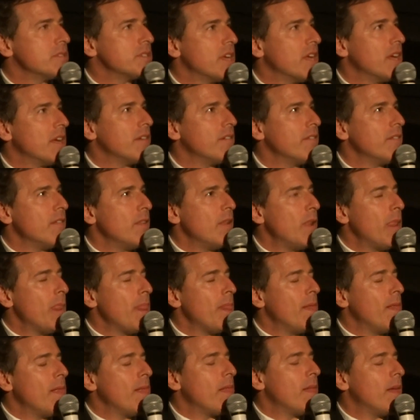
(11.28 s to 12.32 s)

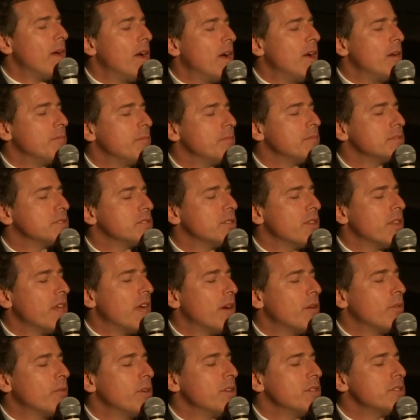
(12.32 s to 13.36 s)
Yeah. So
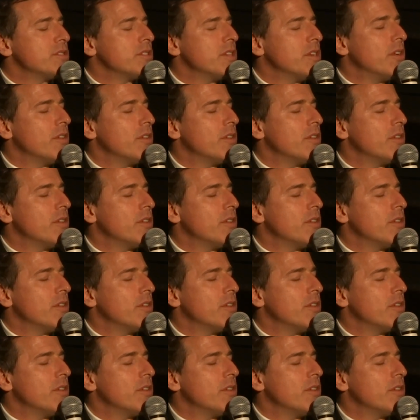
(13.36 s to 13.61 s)
that was,